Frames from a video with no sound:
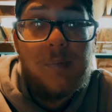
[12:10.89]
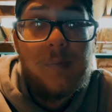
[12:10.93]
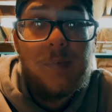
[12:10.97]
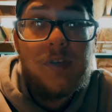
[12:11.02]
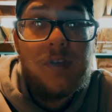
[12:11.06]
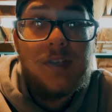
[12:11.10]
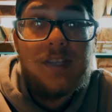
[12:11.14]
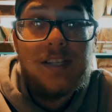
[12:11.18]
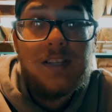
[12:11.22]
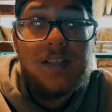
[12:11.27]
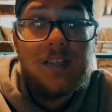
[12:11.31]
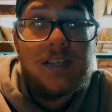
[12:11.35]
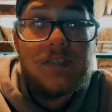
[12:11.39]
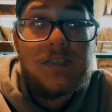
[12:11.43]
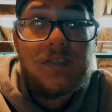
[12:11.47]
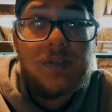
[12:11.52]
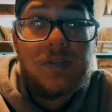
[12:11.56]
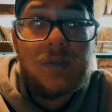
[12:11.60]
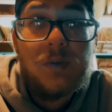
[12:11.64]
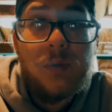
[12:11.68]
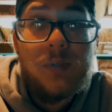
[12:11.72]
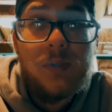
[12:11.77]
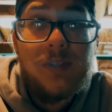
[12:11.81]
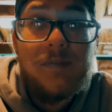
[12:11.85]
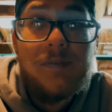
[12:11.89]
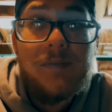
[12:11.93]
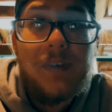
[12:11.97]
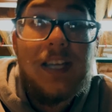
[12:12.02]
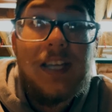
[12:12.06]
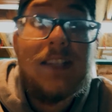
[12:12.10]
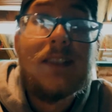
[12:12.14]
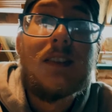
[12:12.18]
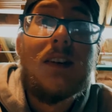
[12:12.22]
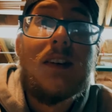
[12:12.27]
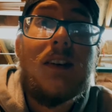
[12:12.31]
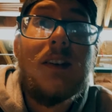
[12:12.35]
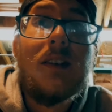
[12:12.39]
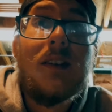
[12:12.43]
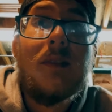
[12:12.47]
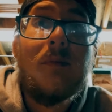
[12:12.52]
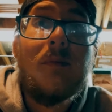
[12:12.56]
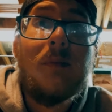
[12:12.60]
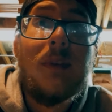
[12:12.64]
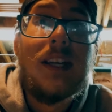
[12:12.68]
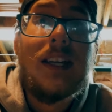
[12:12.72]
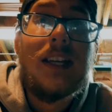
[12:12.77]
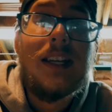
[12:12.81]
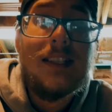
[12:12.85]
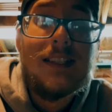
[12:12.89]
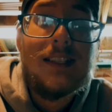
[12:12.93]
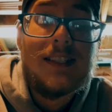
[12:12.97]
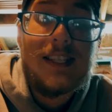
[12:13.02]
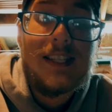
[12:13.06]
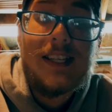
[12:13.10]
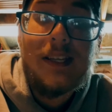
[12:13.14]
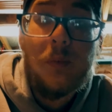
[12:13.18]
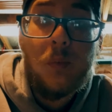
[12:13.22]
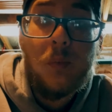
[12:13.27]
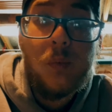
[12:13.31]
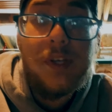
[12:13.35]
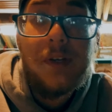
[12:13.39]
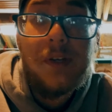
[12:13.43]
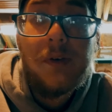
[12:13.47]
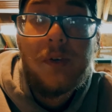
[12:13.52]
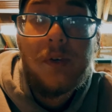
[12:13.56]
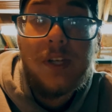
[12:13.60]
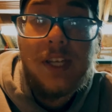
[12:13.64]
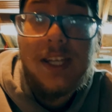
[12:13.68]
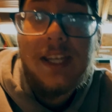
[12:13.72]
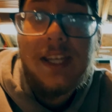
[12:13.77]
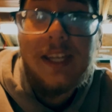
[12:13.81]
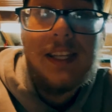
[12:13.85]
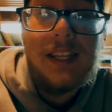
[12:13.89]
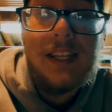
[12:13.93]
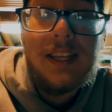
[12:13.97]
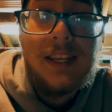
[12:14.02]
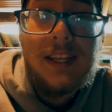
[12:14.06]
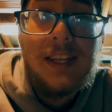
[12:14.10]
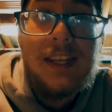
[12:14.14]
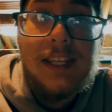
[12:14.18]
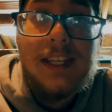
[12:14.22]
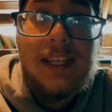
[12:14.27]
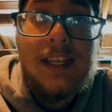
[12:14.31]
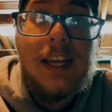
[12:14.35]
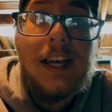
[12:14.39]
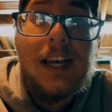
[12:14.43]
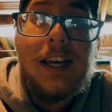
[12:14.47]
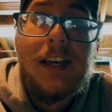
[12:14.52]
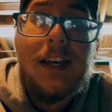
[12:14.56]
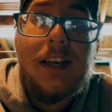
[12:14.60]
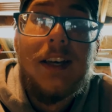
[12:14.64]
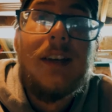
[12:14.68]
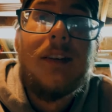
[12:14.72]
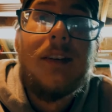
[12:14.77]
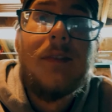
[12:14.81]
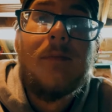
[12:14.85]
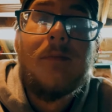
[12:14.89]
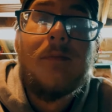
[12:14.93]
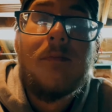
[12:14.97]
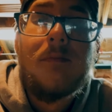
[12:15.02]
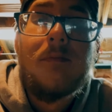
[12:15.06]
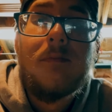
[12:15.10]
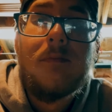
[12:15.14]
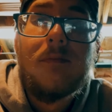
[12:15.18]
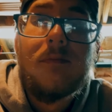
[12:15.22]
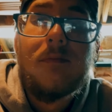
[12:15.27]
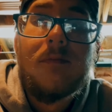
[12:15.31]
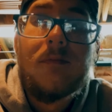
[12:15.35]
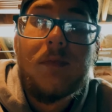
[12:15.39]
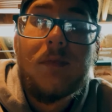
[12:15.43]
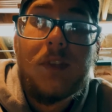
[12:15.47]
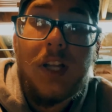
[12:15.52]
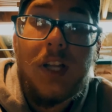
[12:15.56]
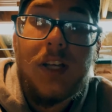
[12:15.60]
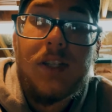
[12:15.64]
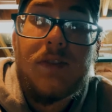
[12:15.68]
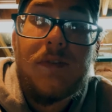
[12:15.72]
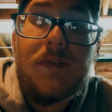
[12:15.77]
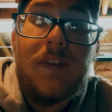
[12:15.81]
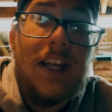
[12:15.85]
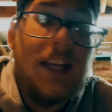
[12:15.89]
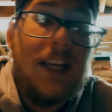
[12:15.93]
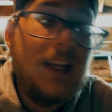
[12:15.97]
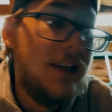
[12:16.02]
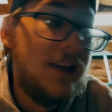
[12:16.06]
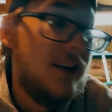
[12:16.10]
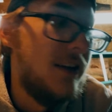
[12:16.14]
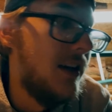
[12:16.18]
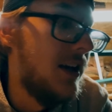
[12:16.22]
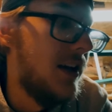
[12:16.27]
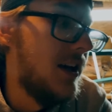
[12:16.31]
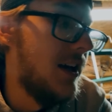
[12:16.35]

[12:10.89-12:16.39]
I put the electric cooling fans on because it will hit the clutch fan.